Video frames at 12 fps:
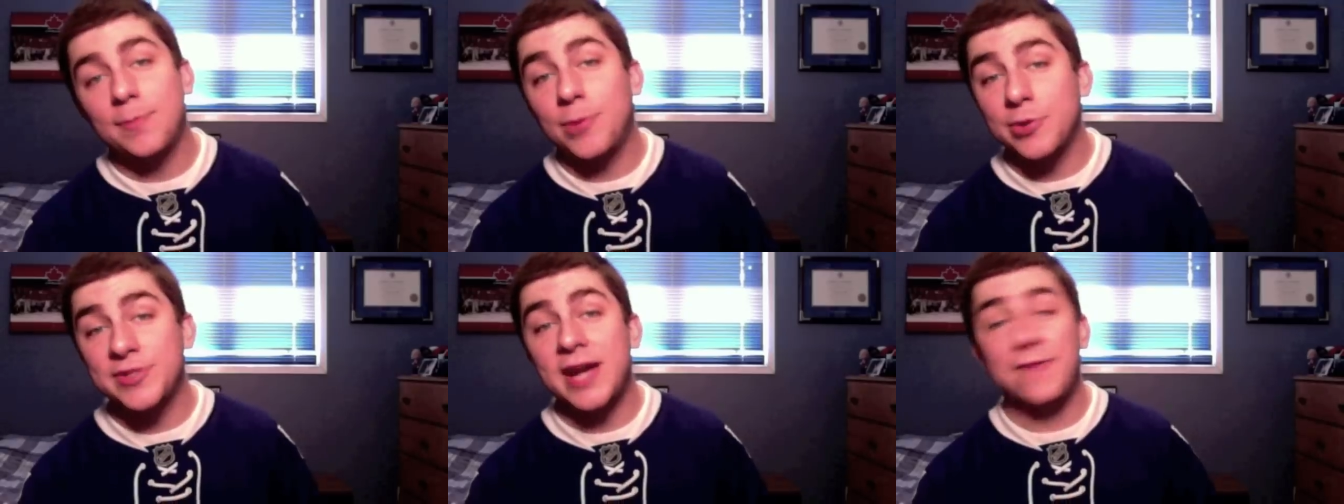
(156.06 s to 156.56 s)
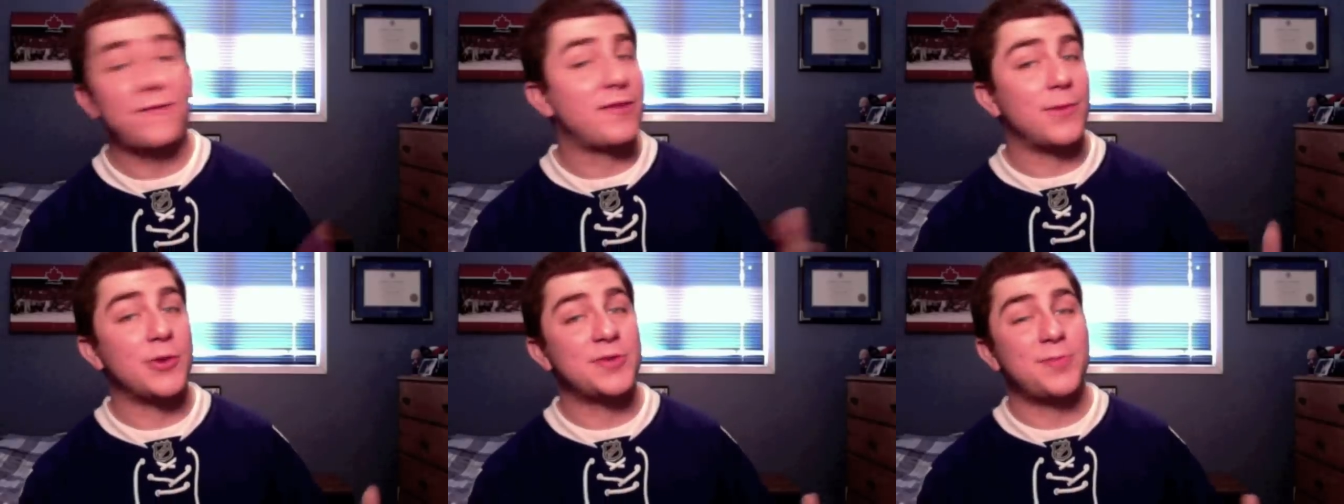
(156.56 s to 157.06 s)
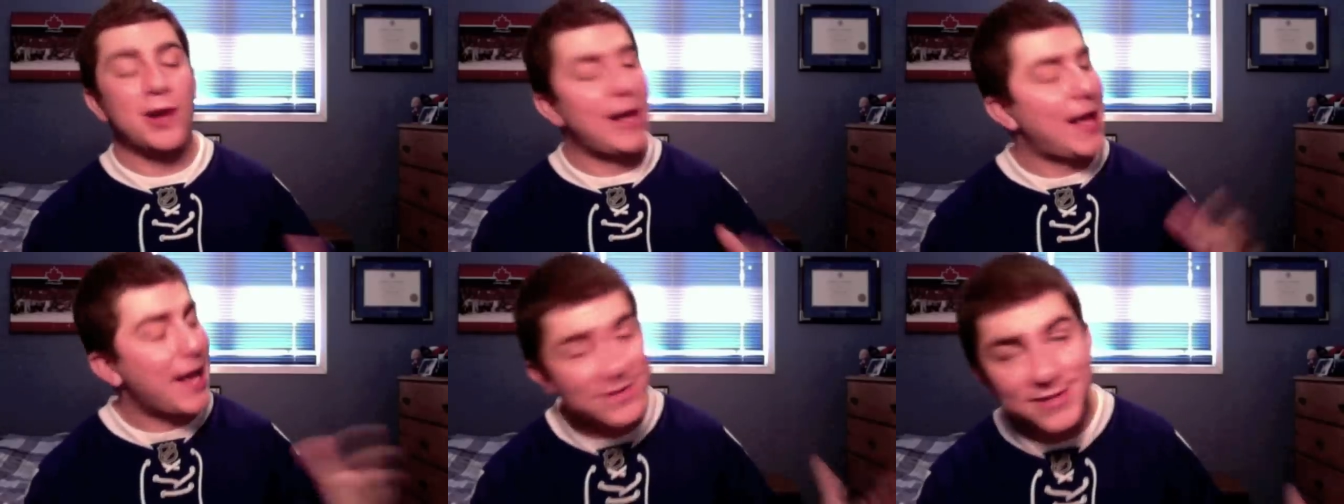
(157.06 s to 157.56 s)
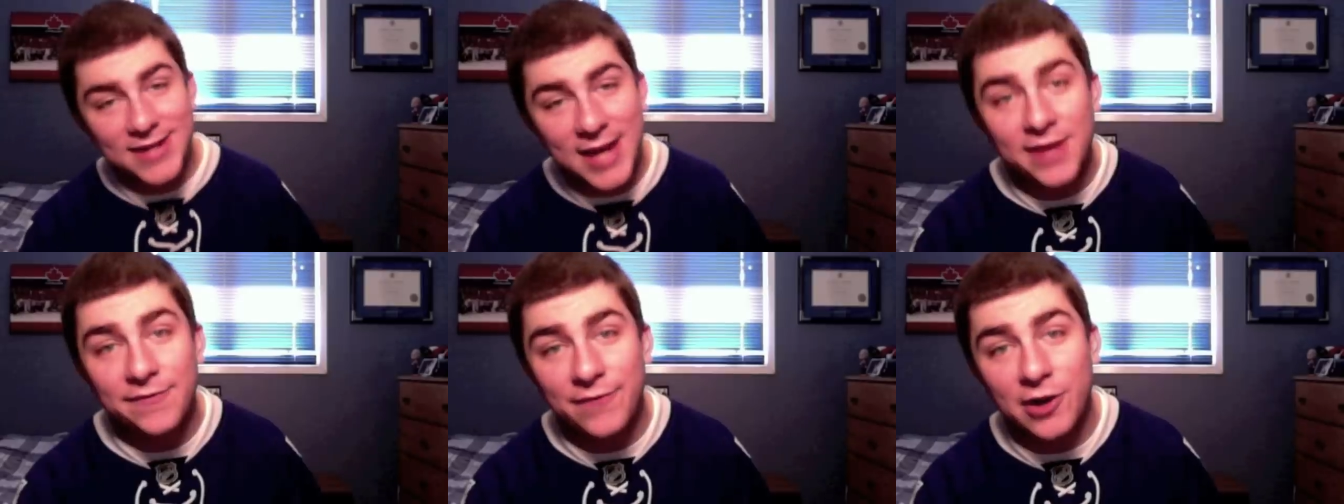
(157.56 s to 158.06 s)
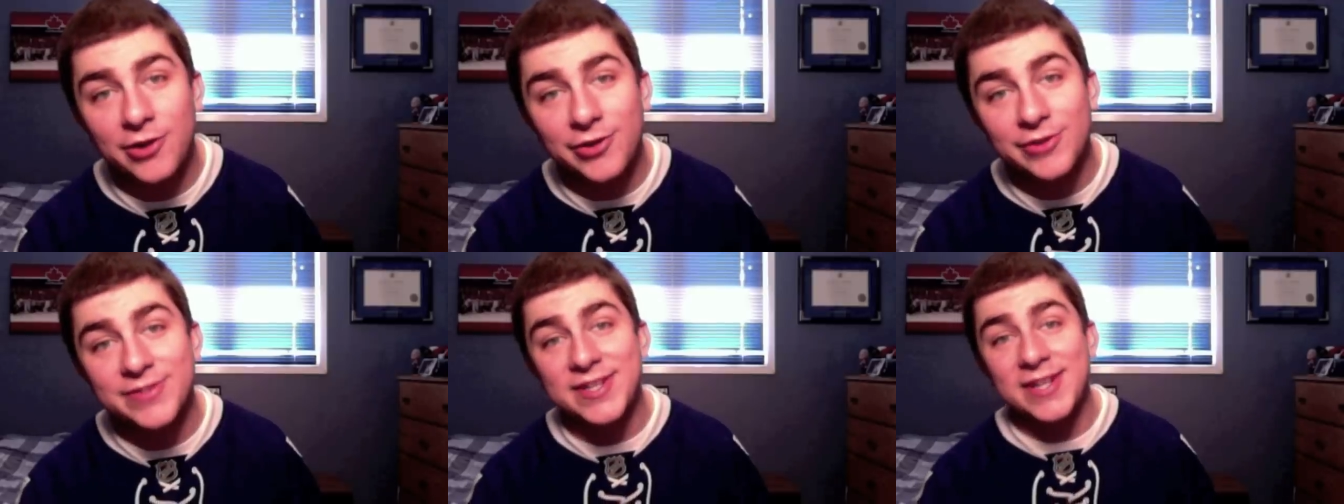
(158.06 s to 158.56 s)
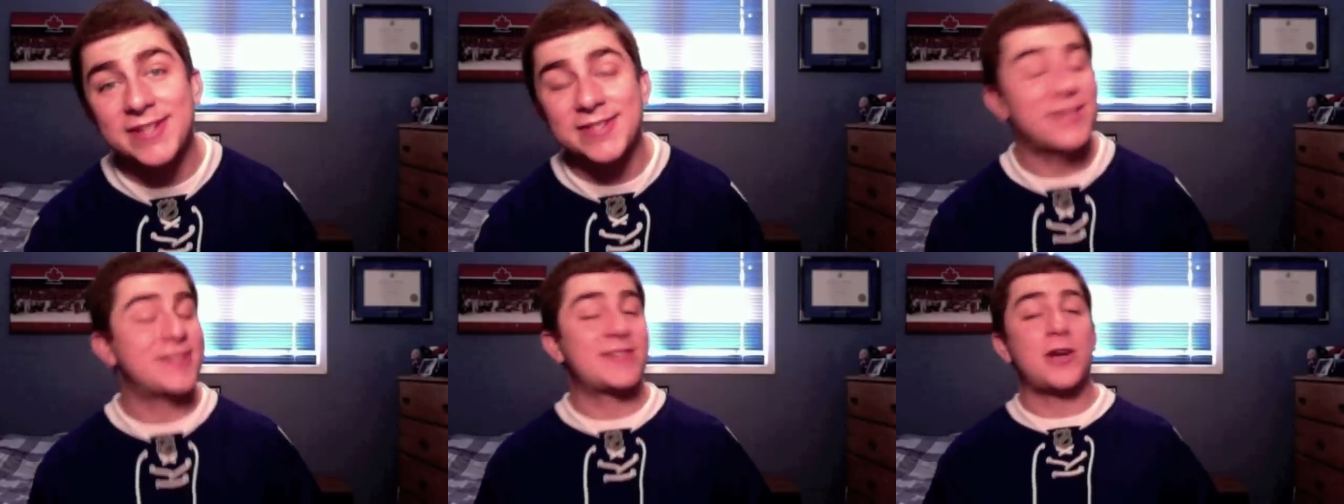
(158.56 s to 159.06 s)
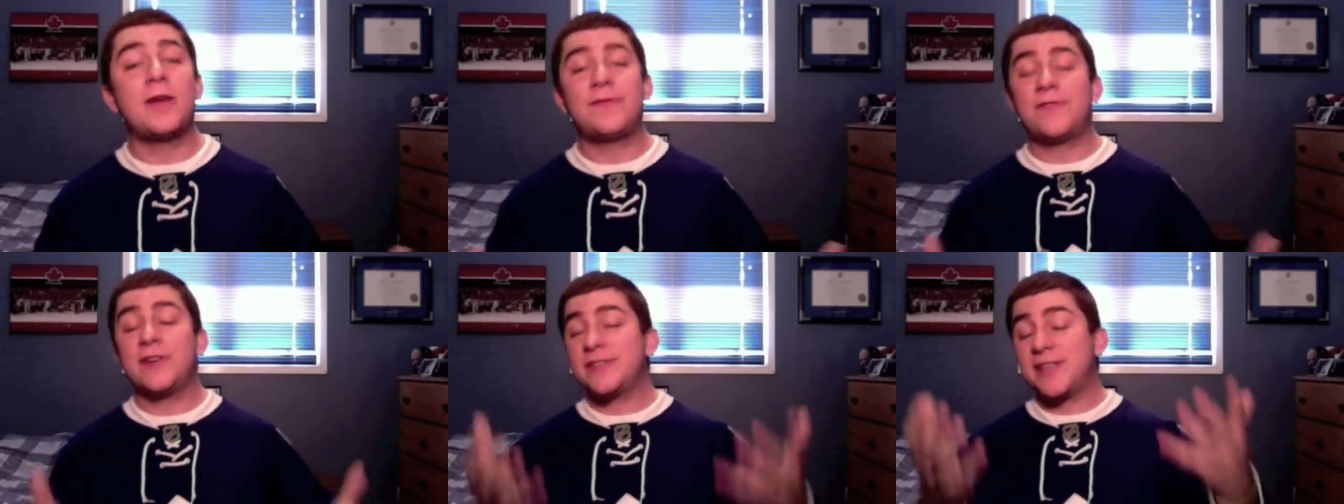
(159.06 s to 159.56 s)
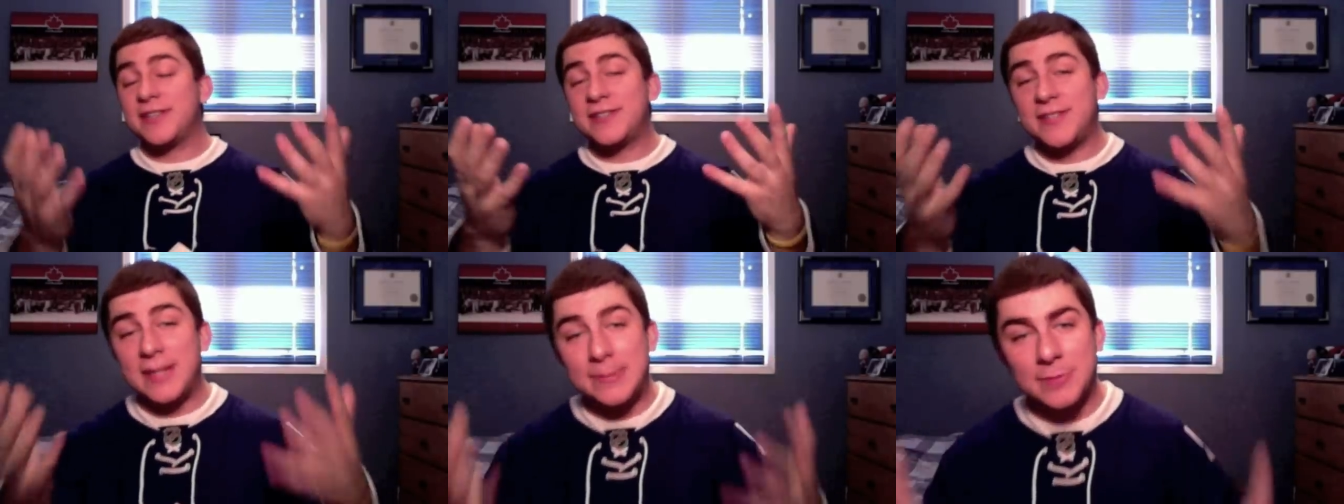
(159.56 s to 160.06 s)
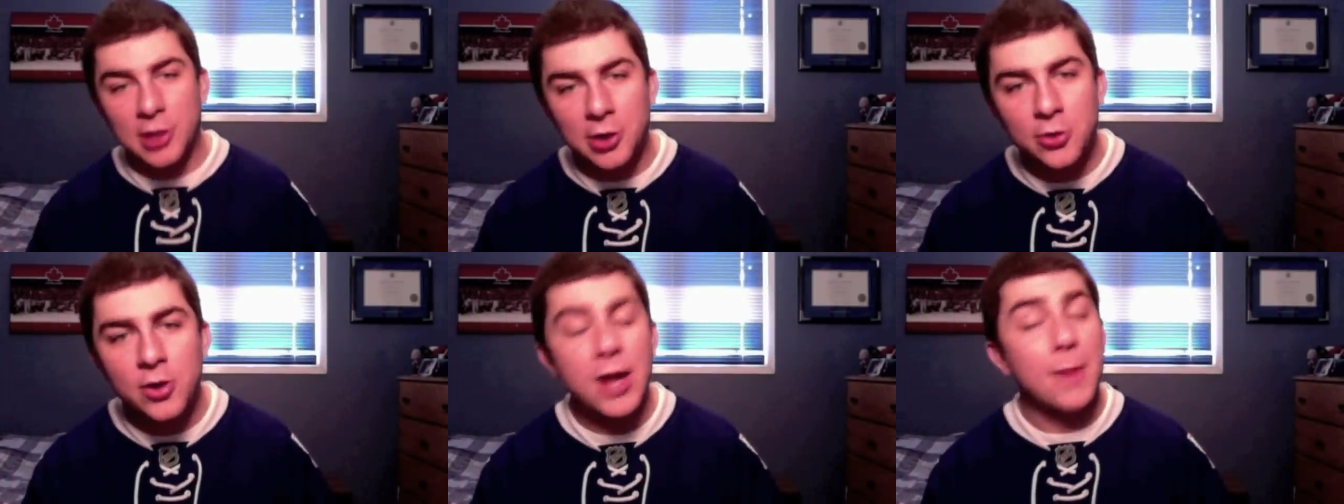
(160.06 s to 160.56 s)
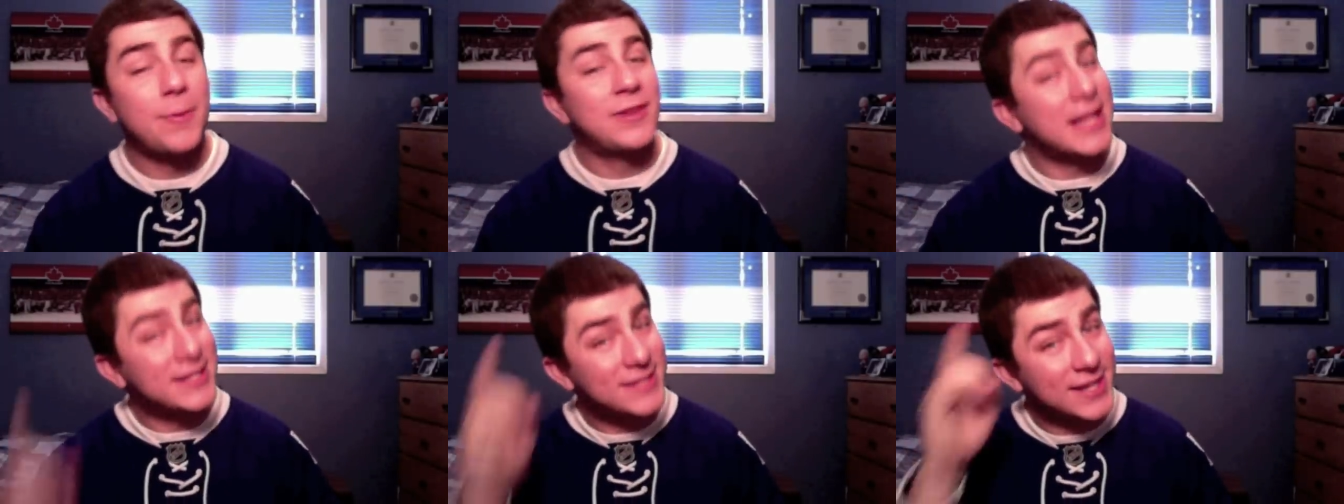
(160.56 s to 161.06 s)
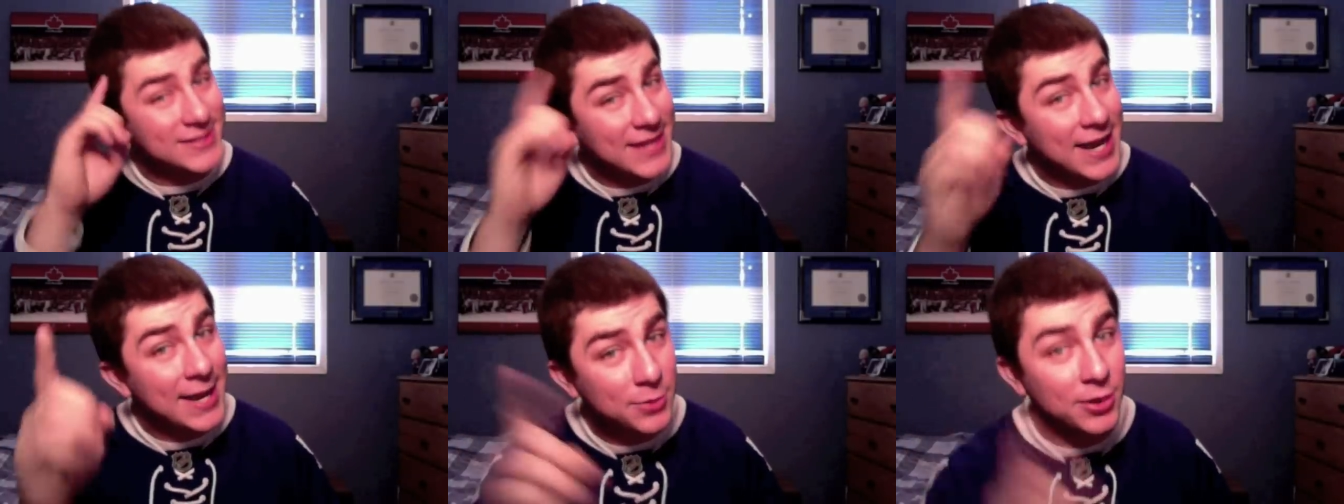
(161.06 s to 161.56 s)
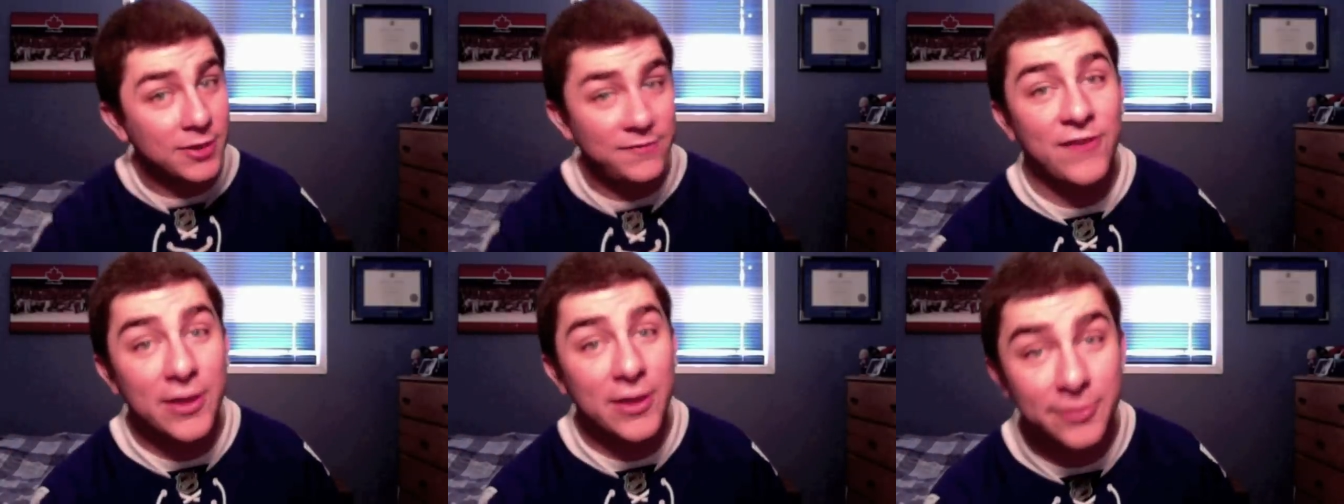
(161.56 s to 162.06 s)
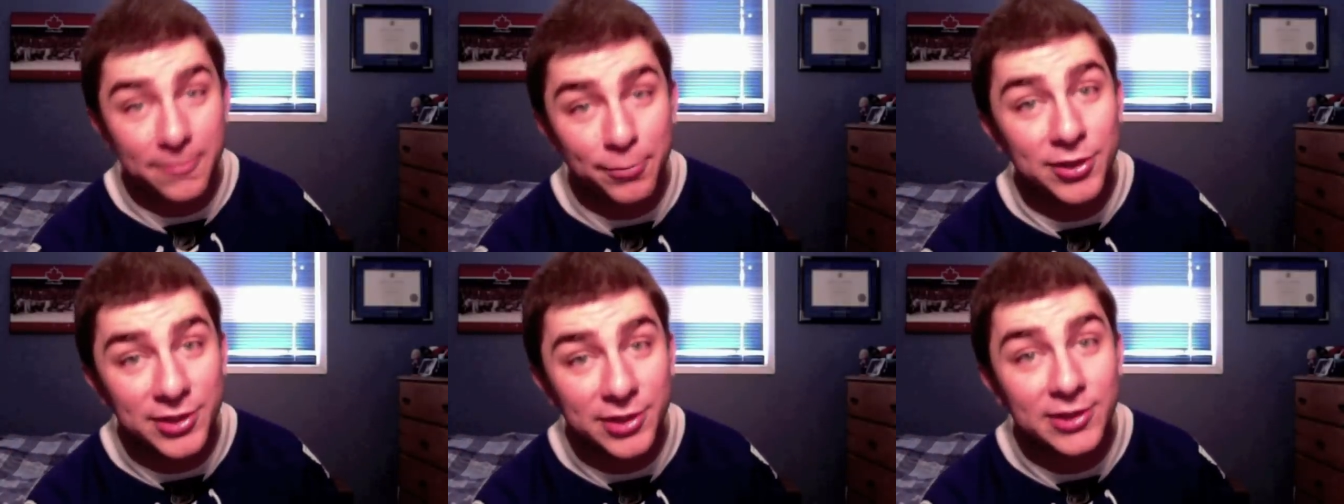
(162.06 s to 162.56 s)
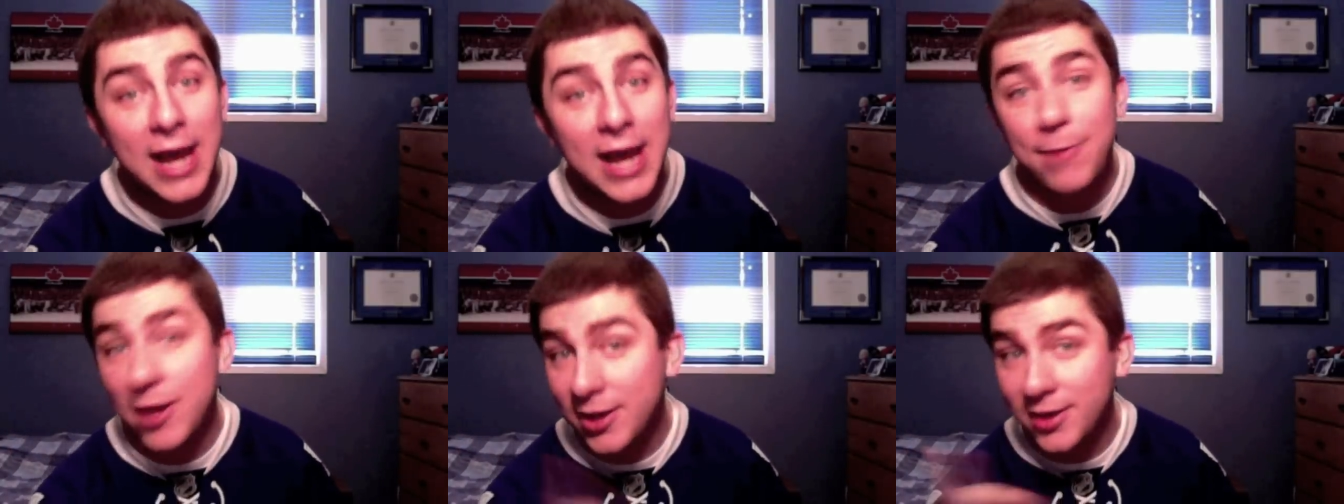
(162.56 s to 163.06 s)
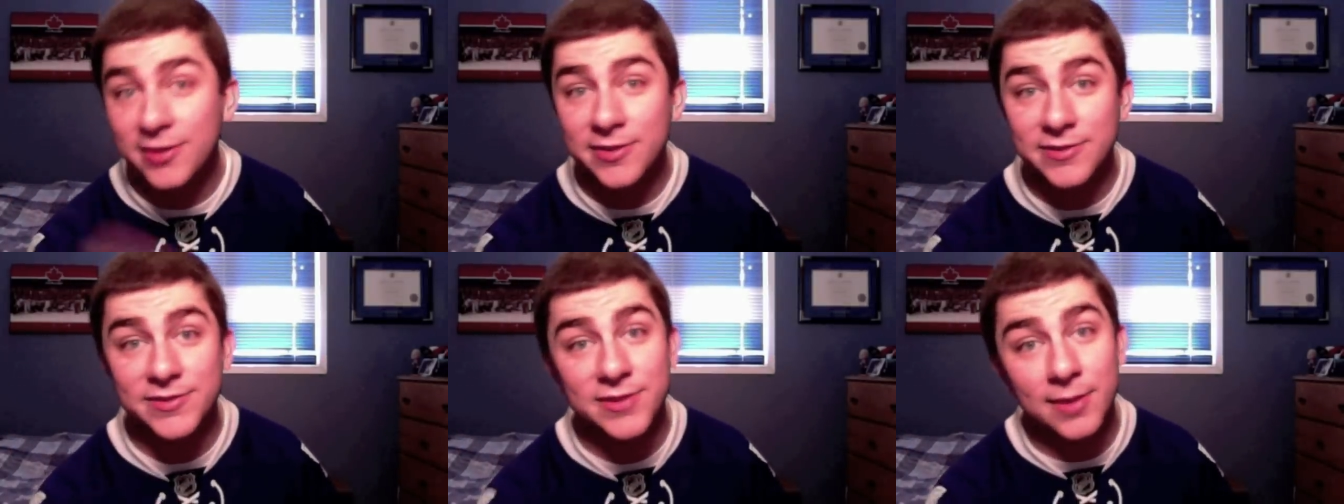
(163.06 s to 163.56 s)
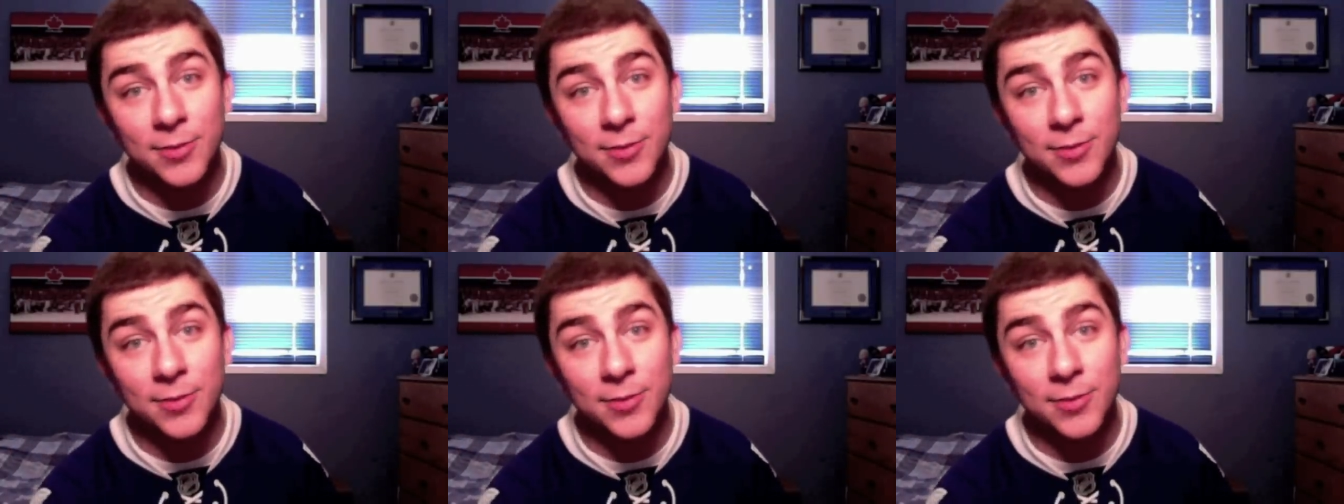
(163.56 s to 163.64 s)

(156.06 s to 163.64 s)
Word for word: Bozak, for the most part, hasn't had a very good season. His confidence has seemed low, but that's a damn good feather to put in your cap heading into the summer.